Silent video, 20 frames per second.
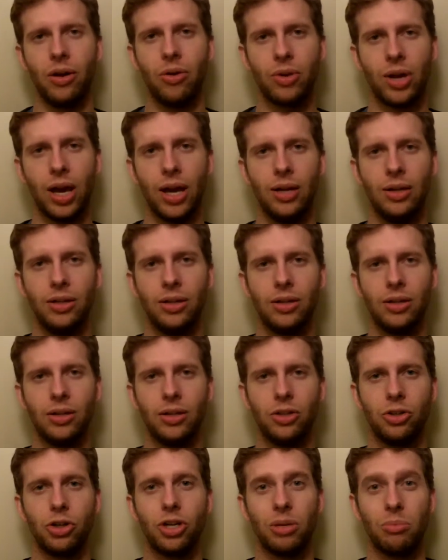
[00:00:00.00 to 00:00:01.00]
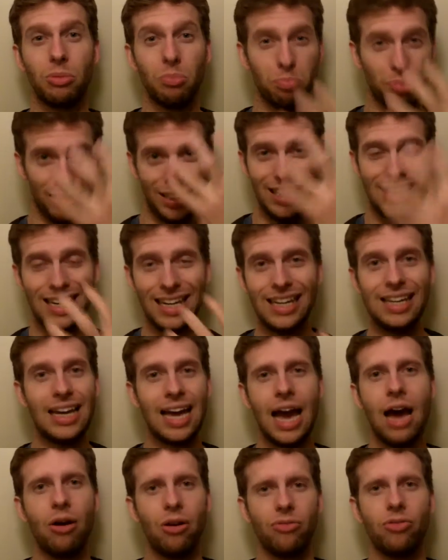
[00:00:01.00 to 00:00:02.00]
okay? You're going to be
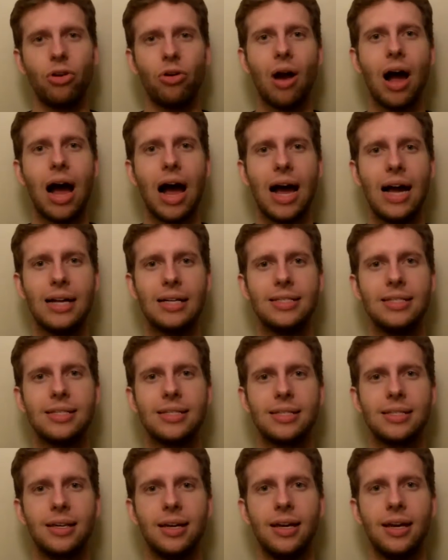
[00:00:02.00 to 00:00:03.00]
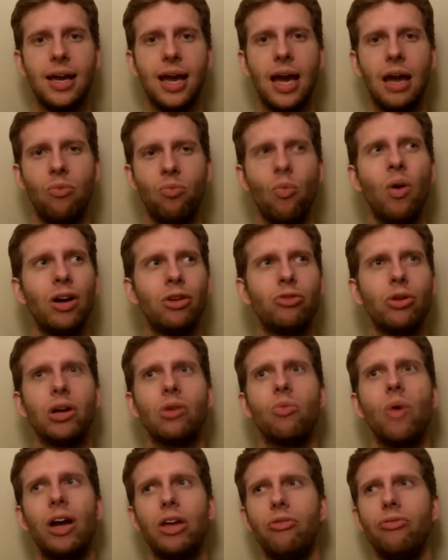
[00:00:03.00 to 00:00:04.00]
bleeding out of your eyes and
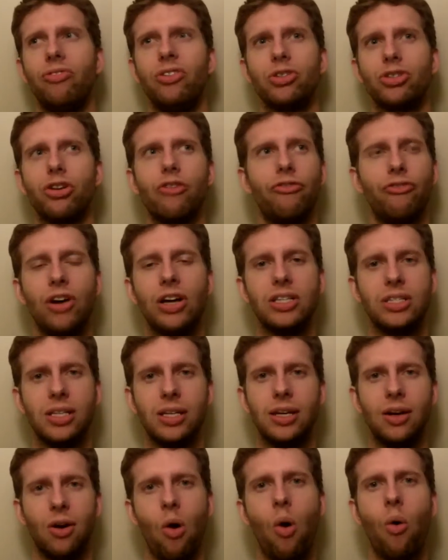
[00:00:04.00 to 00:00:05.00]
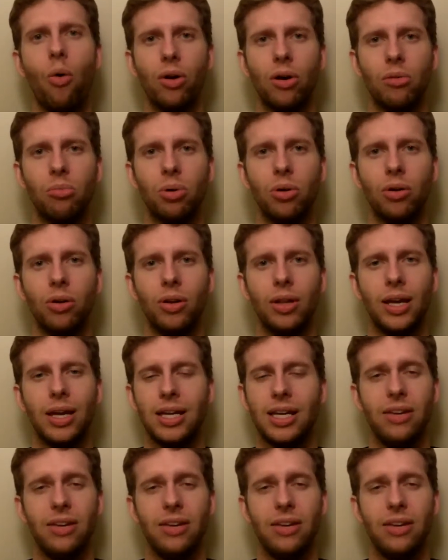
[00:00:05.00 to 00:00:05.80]
wondering why you feel so fuzzy and horrible.